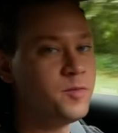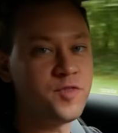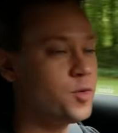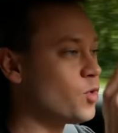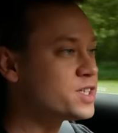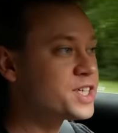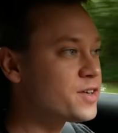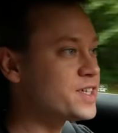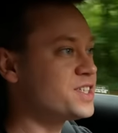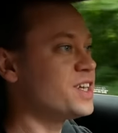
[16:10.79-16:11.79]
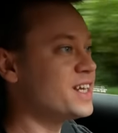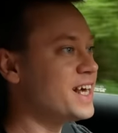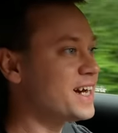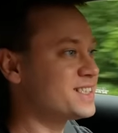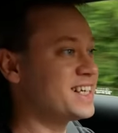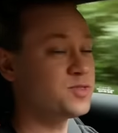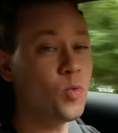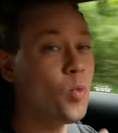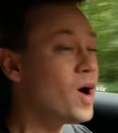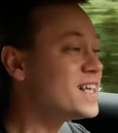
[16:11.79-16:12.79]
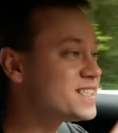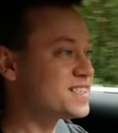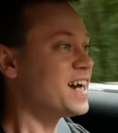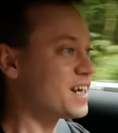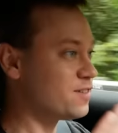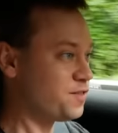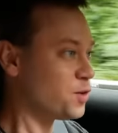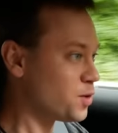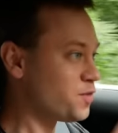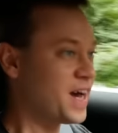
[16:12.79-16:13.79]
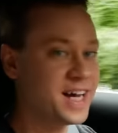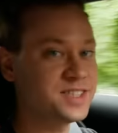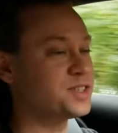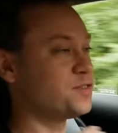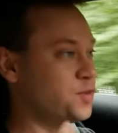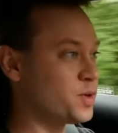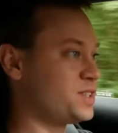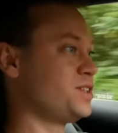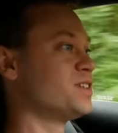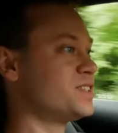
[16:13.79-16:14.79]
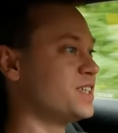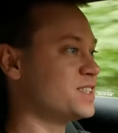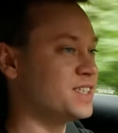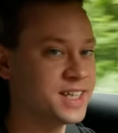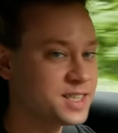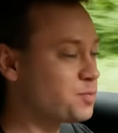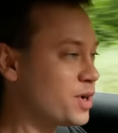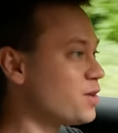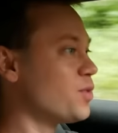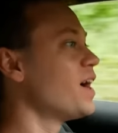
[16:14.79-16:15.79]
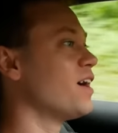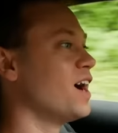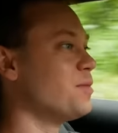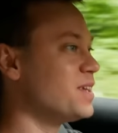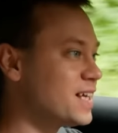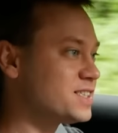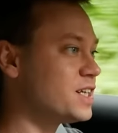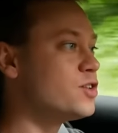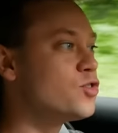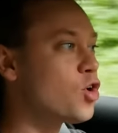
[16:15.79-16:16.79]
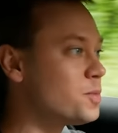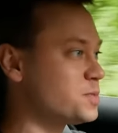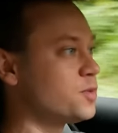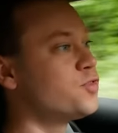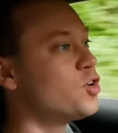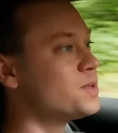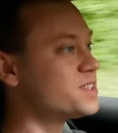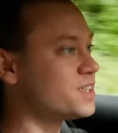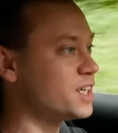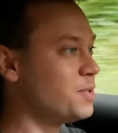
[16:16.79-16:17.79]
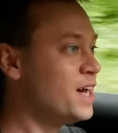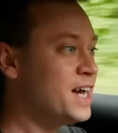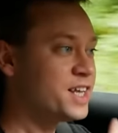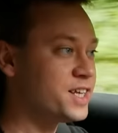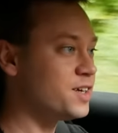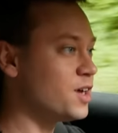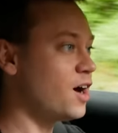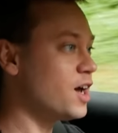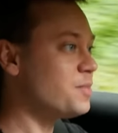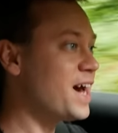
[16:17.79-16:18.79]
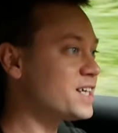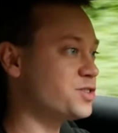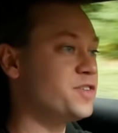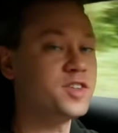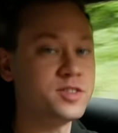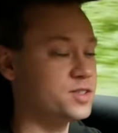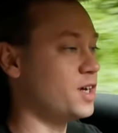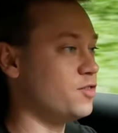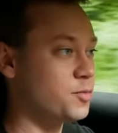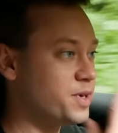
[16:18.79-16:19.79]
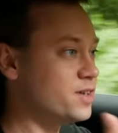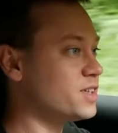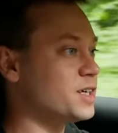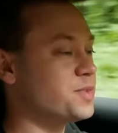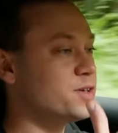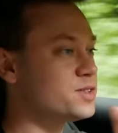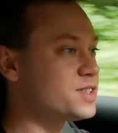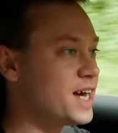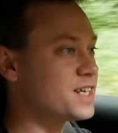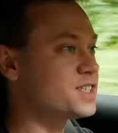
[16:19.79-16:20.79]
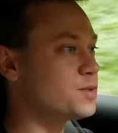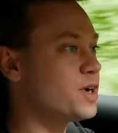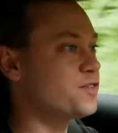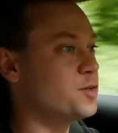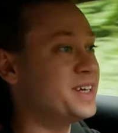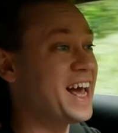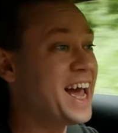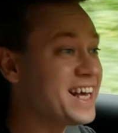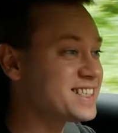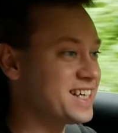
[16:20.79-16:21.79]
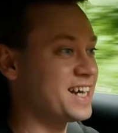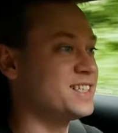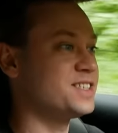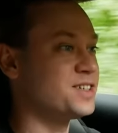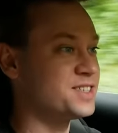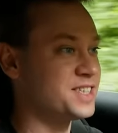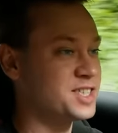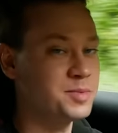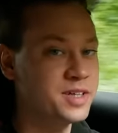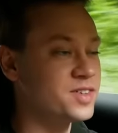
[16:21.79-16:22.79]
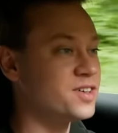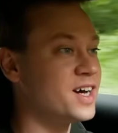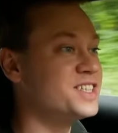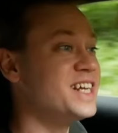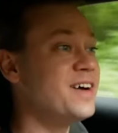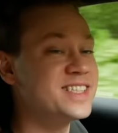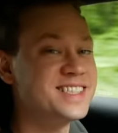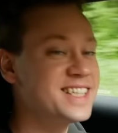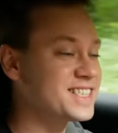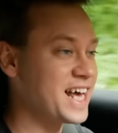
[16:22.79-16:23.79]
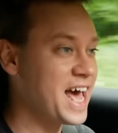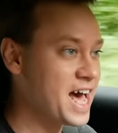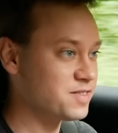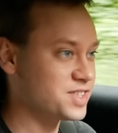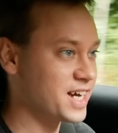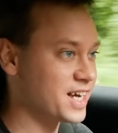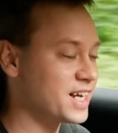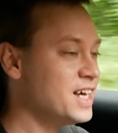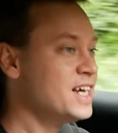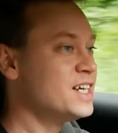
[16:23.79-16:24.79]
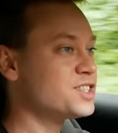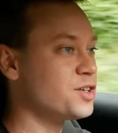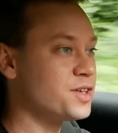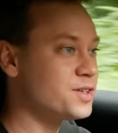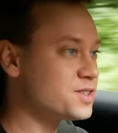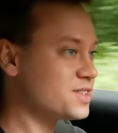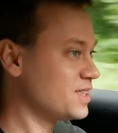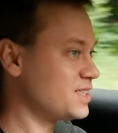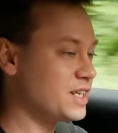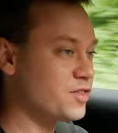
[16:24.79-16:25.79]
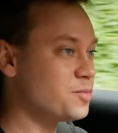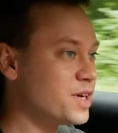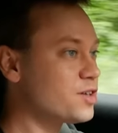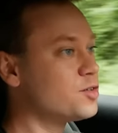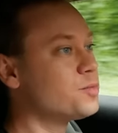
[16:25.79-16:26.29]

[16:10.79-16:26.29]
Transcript: from one generation to the next gets 1 second full faster for its 0 to 60? It's pretty rare. I mean, that's an enormous performance leap. The automatics are even of a bigger leap. Those actually went from an 8 second 0 to 60, believe it or not, to now a 6.5 second. So those, it's an even bigger